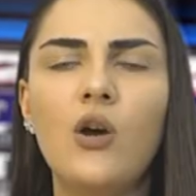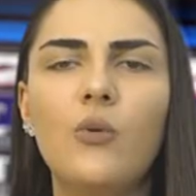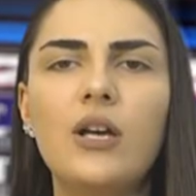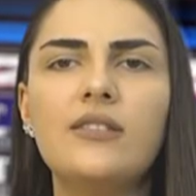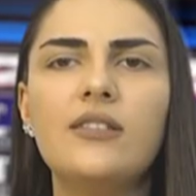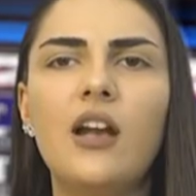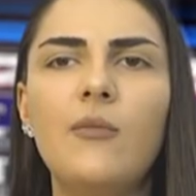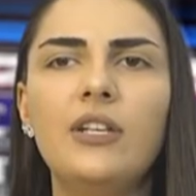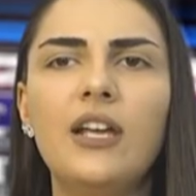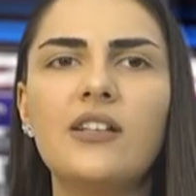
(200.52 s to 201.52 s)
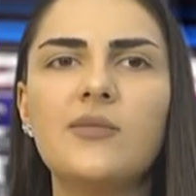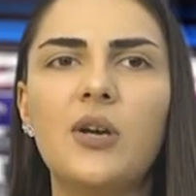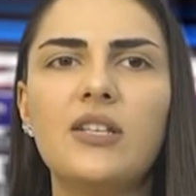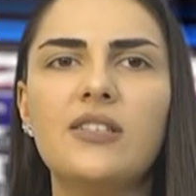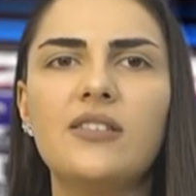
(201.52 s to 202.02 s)
Western Armenia
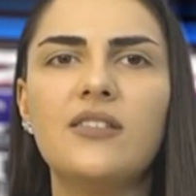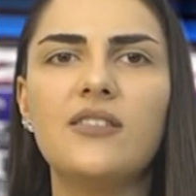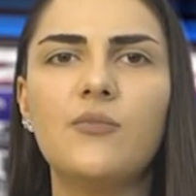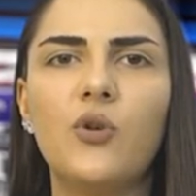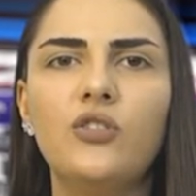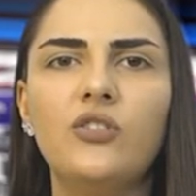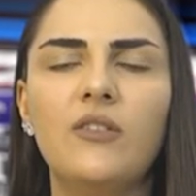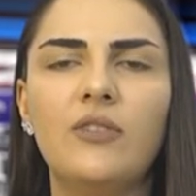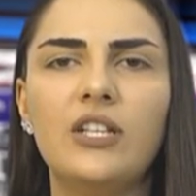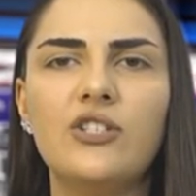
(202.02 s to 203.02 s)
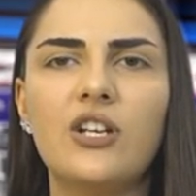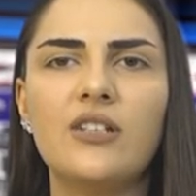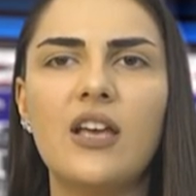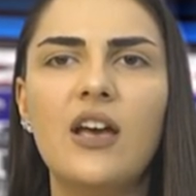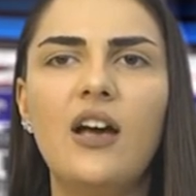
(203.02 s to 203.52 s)
expresses its support to the
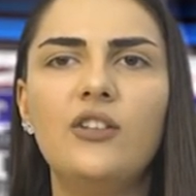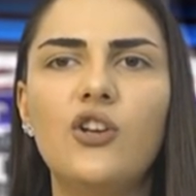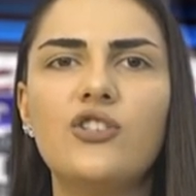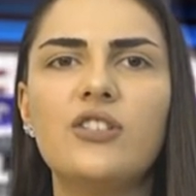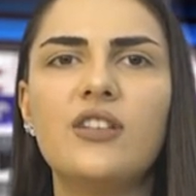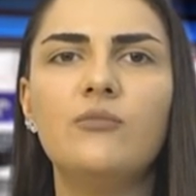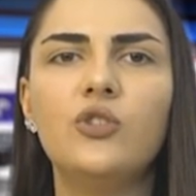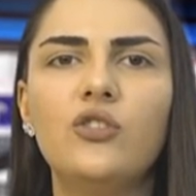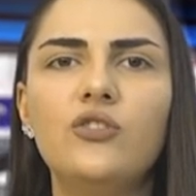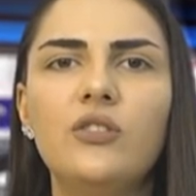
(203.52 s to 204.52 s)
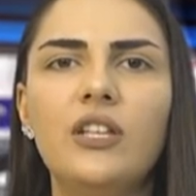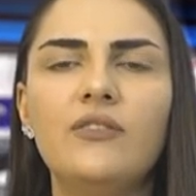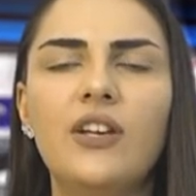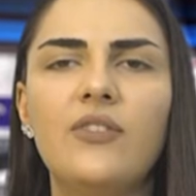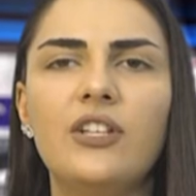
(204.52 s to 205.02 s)
villagers and urges them not to
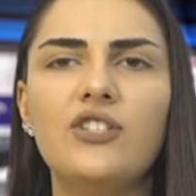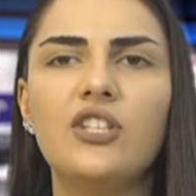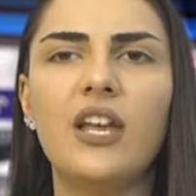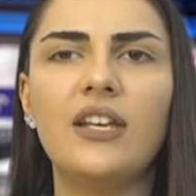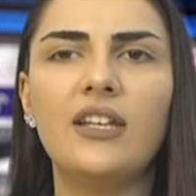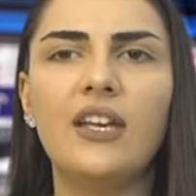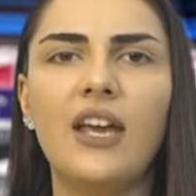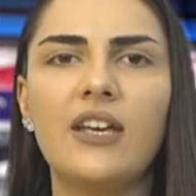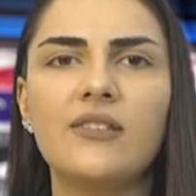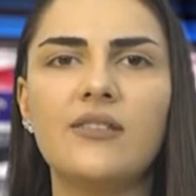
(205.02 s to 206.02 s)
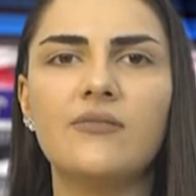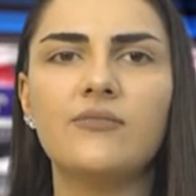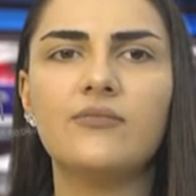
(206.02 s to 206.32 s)
leave the village in any case.